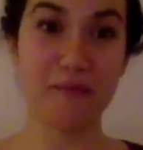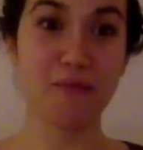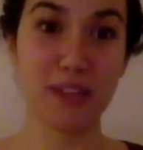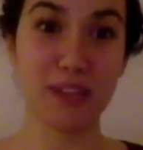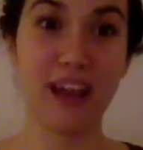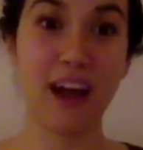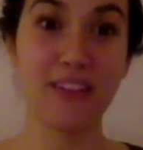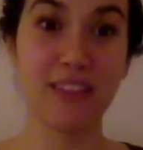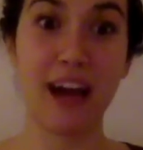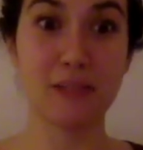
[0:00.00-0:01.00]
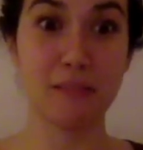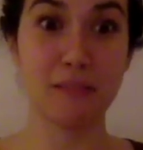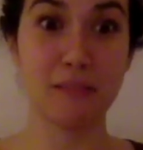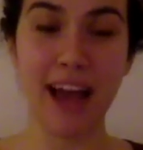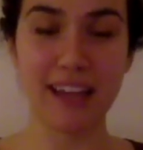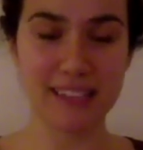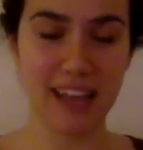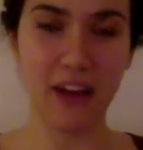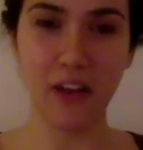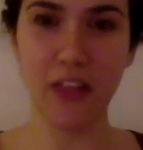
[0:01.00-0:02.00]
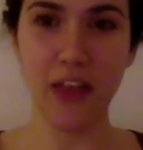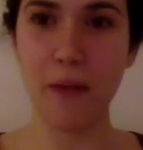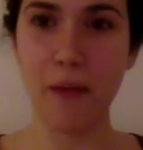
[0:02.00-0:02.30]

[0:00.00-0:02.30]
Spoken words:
really unlocked my highest health.